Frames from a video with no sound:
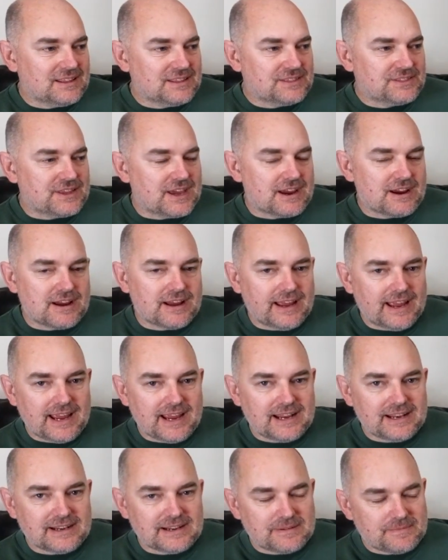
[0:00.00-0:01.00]
they're
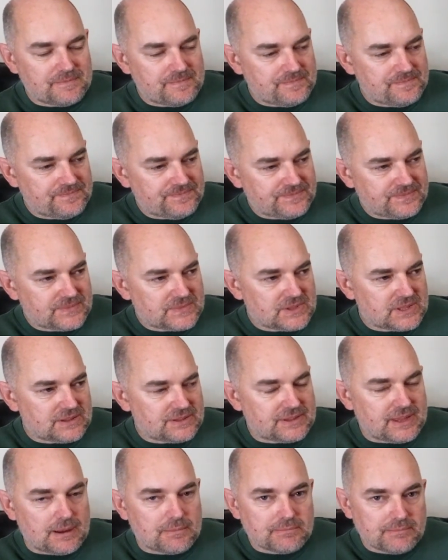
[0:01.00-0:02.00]
in
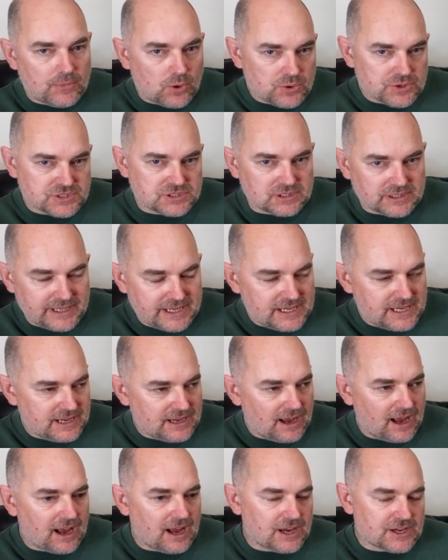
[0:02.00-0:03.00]
they're
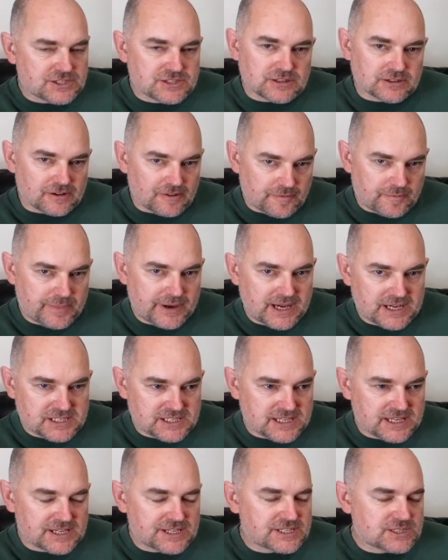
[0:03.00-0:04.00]
mostly uh,
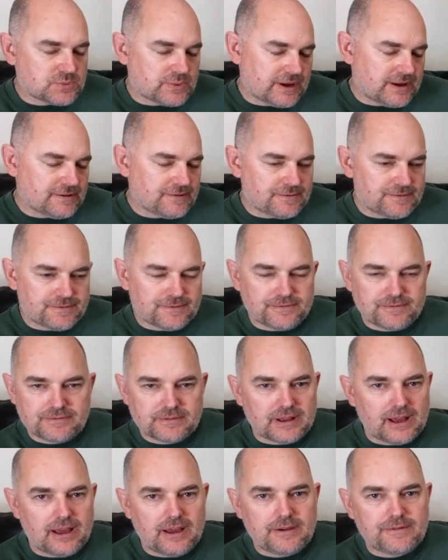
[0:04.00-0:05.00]
basics with
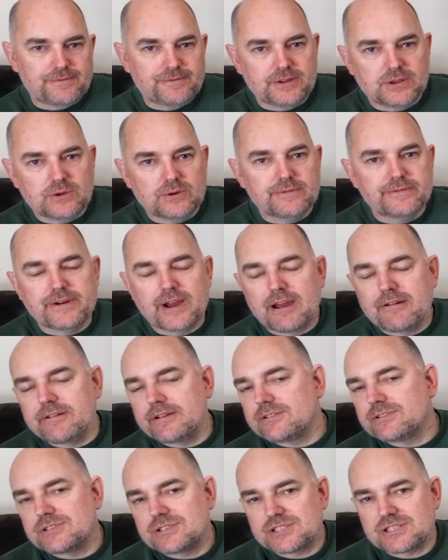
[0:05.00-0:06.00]
a few
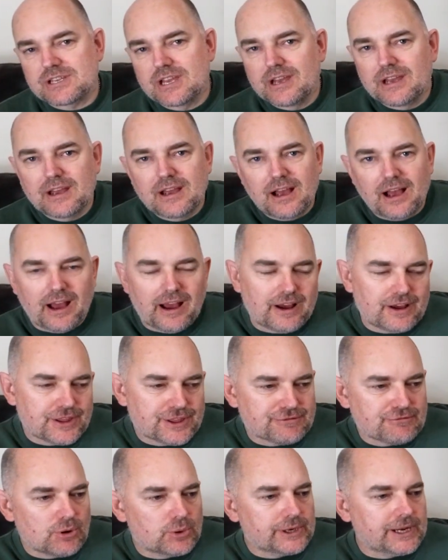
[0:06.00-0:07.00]
variants uh,
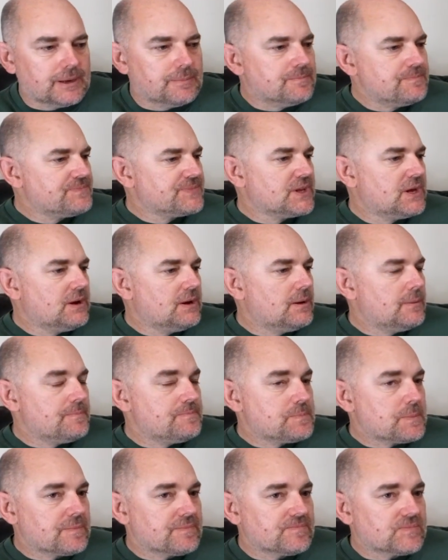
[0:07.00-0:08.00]
thrown in
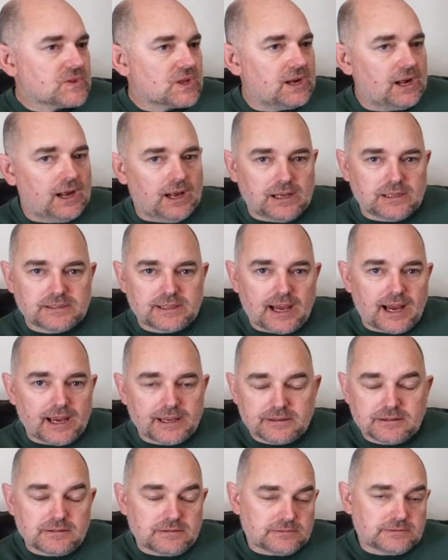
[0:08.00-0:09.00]
and
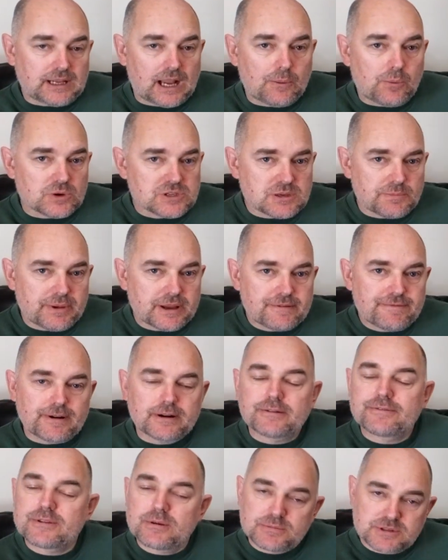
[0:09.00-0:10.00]
I I was a big
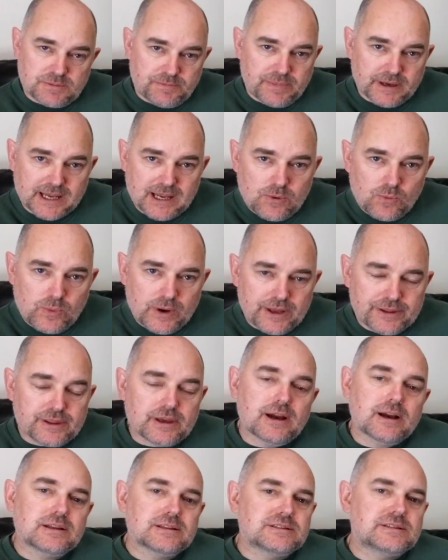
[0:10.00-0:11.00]
fan of them to begin with
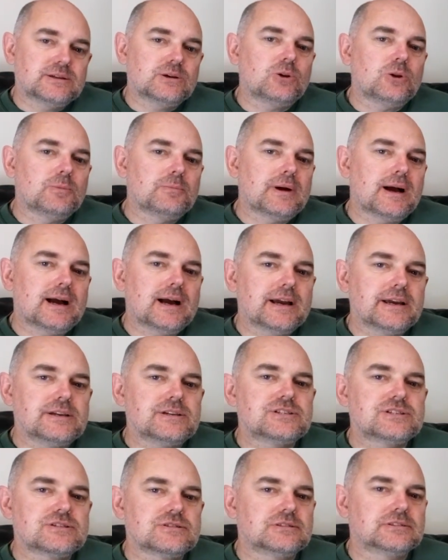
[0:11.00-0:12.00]
until my
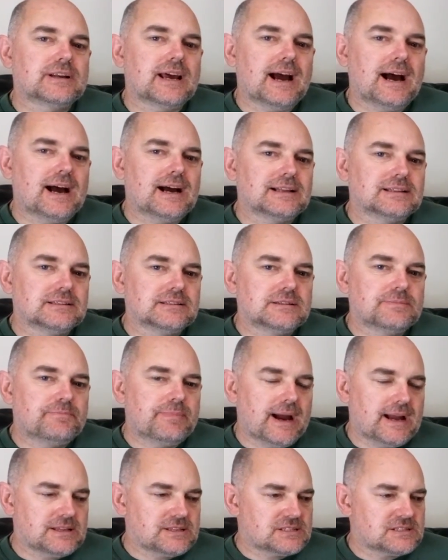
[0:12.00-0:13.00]
son and
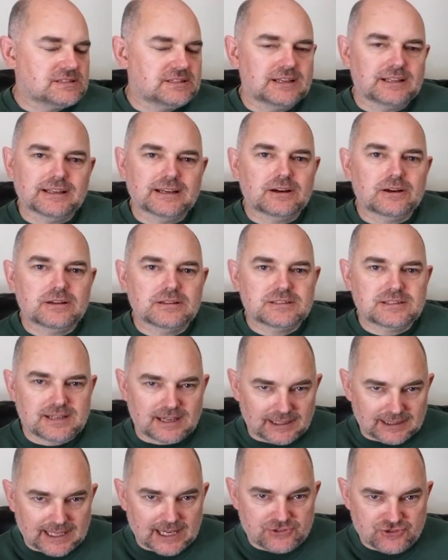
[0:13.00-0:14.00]
pets nearly got
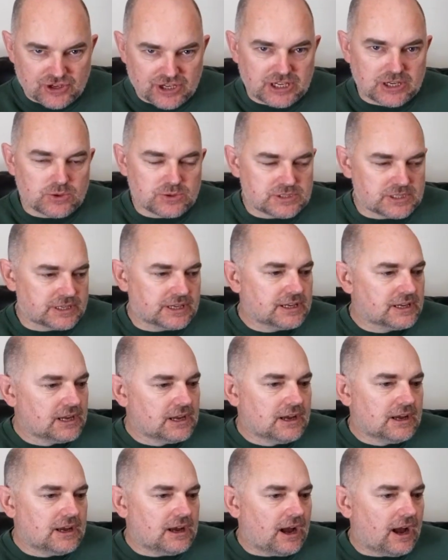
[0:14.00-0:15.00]
electrocuted,
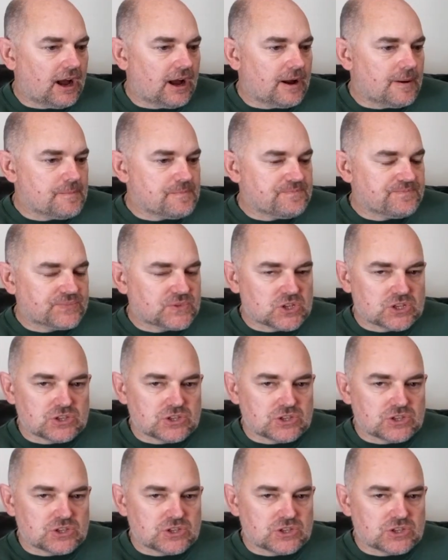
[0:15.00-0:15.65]
um,